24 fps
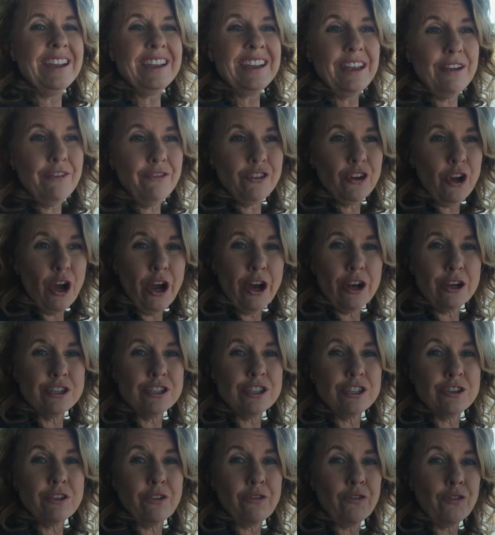gift
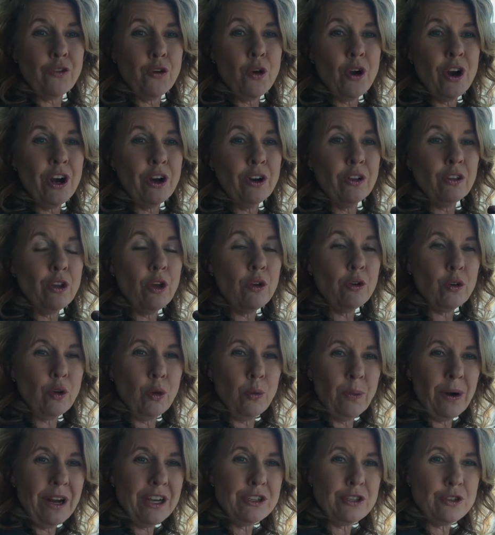cards for
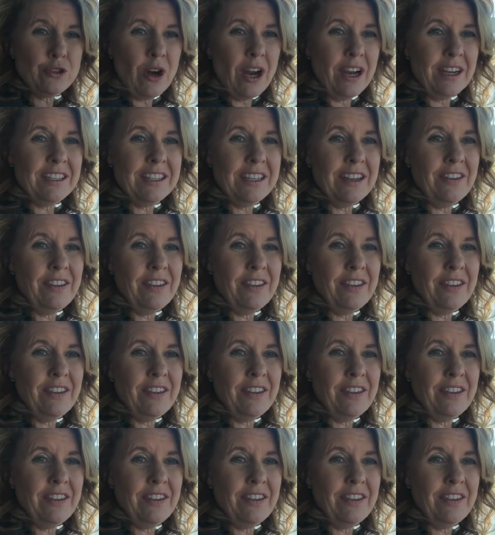local restaurants.